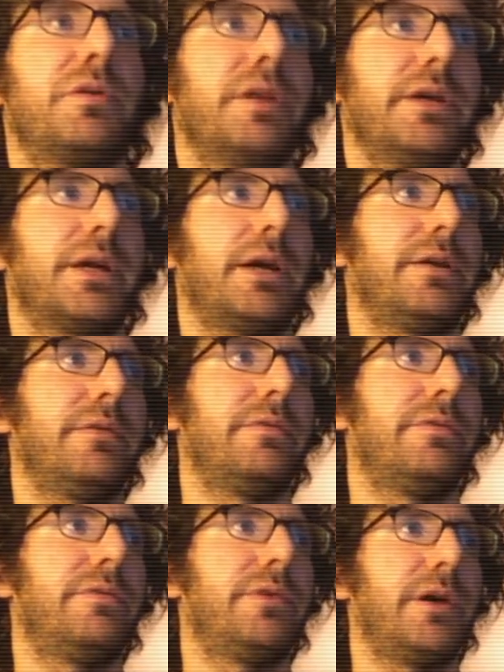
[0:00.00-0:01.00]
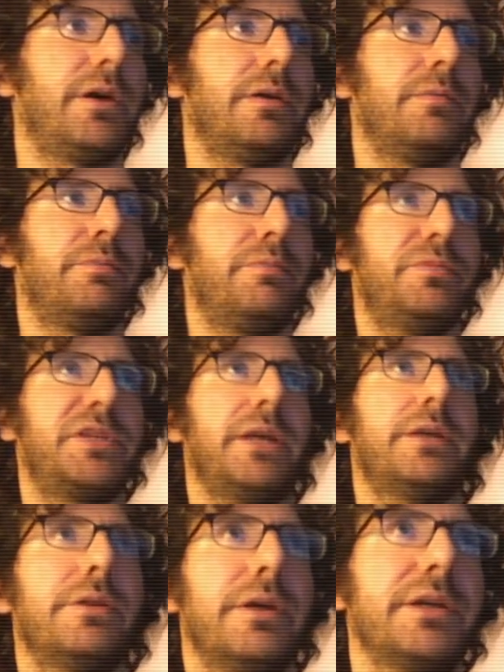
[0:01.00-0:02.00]
like kind of
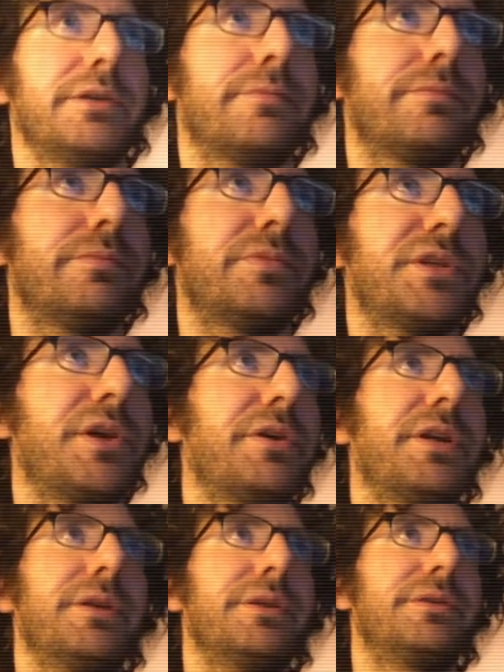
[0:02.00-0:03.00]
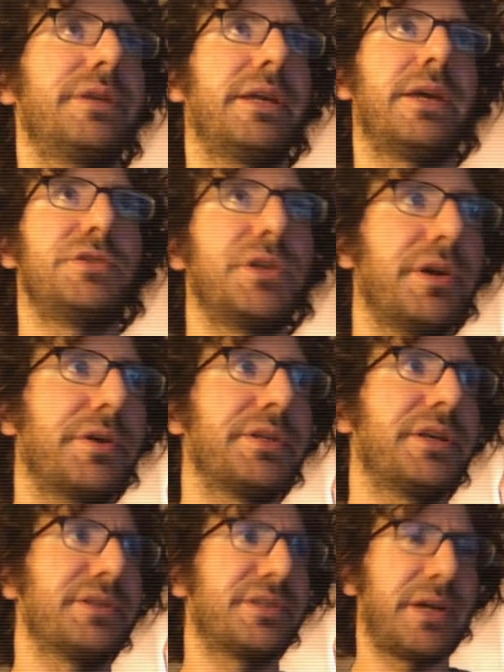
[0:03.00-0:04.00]
data, like security, data engineering,
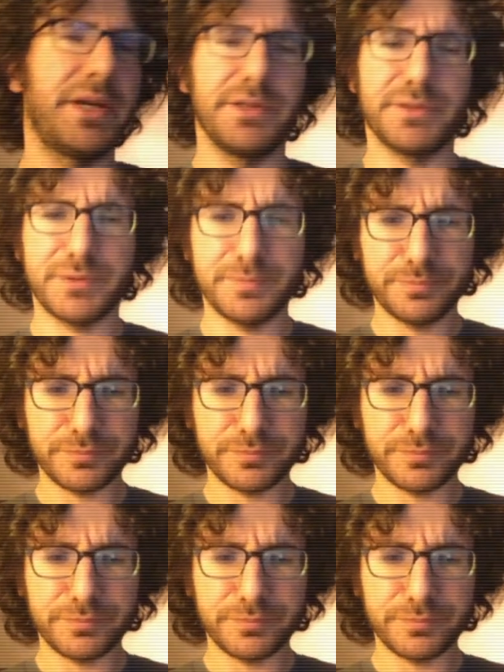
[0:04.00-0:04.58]
data science.